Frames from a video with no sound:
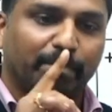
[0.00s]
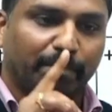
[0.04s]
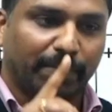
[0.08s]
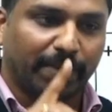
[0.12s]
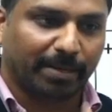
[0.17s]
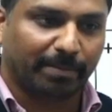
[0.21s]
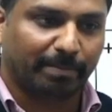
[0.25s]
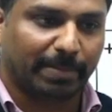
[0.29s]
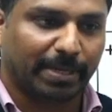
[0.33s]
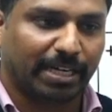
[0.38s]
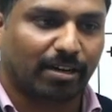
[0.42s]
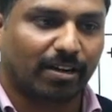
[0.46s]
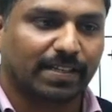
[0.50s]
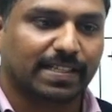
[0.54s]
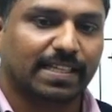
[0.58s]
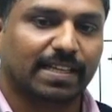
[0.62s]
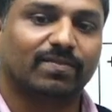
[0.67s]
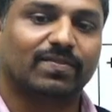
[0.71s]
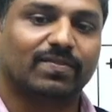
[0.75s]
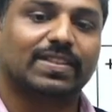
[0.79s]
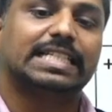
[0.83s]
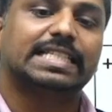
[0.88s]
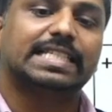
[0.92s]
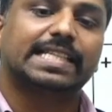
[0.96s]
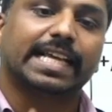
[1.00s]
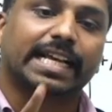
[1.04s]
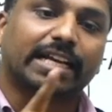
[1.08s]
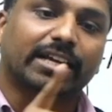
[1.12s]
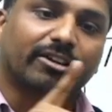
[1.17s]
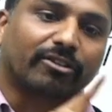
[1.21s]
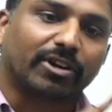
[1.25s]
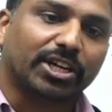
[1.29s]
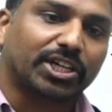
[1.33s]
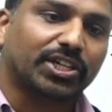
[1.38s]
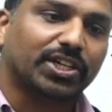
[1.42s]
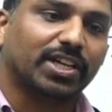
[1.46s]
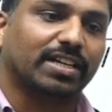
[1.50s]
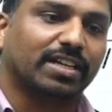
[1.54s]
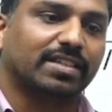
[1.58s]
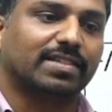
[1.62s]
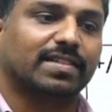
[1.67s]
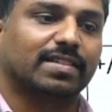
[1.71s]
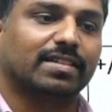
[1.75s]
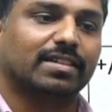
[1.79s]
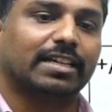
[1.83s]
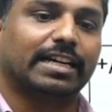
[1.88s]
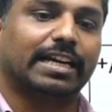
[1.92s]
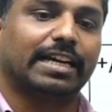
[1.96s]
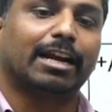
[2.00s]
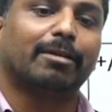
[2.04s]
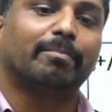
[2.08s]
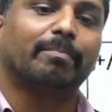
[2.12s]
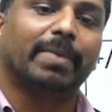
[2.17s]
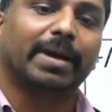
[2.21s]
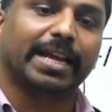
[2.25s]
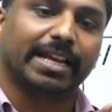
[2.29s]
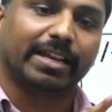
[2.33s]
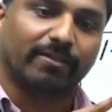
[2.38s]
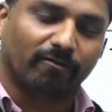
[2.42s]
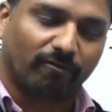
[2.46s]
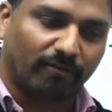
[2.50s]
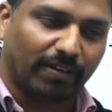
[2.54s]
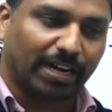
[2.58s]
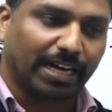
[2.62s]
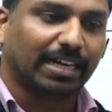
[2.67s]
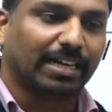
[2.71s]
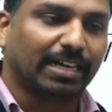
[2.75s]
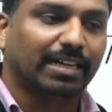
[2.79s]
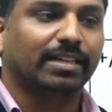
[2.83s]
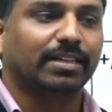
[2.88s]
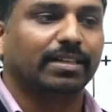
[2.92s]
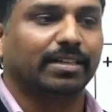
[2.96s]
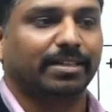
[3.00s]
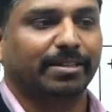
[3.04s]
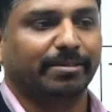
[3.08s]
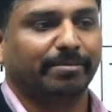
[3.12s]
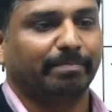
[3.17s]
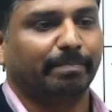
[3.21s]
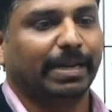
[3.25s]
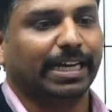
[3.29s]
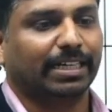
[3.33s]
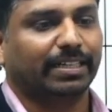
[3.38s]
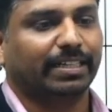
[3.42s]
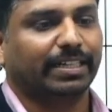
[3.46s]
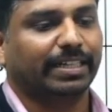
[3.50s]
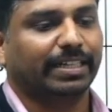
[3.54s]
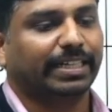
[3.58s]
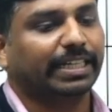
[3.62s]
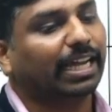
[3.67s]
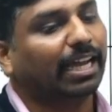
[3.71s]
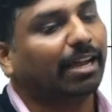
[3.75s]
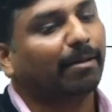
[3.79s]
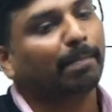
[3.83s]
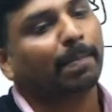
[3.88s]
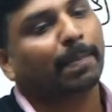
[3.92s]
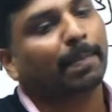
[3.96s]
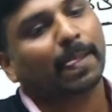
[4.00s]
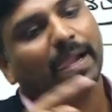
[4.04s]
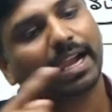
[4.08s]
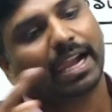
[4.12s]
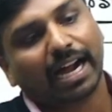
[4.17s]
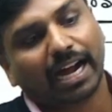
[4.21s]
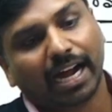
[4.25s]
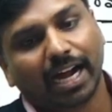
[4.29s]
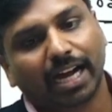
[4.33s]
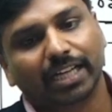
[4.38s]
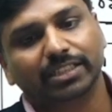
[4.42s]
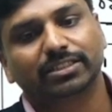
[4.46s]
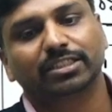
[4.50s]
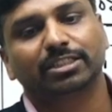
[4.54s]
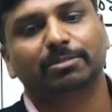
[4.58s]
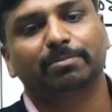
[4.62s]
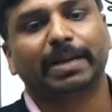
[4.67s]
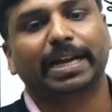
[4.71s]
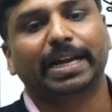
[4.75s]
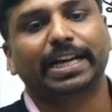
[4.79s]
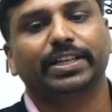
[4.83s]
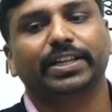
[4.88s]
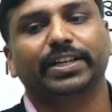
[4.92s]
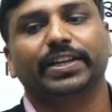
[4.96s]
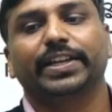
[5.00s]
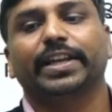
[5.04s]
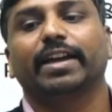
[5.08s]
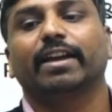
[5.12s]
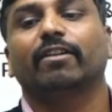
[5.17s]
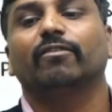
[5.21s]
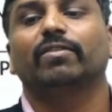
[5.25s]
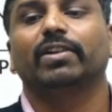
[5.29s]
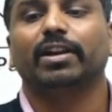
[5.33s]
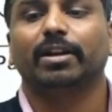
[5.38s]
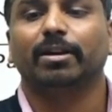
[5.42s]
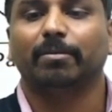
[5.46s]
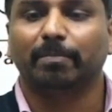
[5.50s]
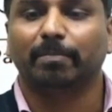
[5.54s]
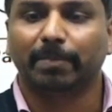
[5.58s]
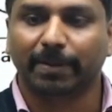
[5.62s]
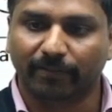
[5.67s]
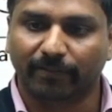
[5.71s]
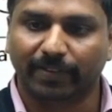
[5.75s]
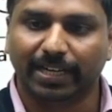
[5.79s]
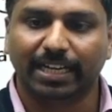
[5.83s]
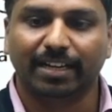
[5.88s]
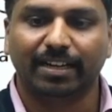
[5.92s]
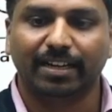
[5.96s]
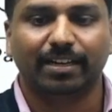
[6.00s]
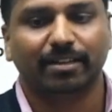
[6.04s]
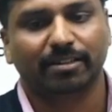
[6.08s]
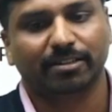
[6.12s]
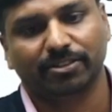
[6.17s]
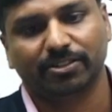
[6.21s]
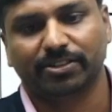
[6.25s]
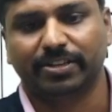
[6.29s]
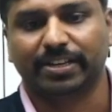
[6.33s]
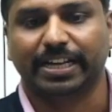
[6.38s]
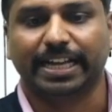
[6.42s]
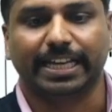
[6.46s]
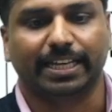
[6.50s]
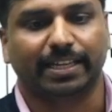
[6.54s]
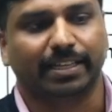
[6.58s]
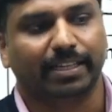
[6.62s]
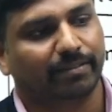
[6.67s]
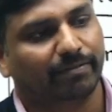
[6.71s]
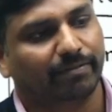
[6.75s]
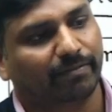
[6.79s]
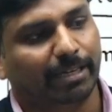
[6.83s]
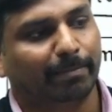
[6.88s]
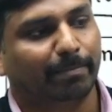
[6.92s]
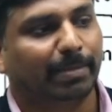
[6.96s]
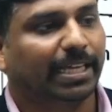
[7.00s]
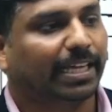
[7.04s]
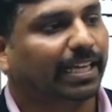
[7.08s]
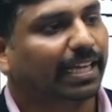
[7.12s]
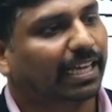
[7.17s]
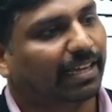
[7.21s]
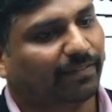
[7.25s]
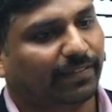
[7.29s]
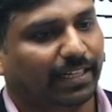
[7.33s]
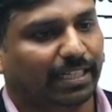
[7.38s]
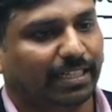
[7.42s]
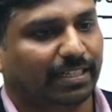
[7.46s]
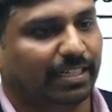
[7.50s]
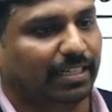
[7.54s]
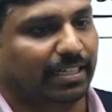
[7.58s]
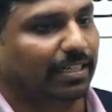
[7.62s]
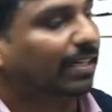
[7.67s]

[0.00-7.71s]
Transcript: because of these secretions done by one bacteria, other bacteria will die, will be affected.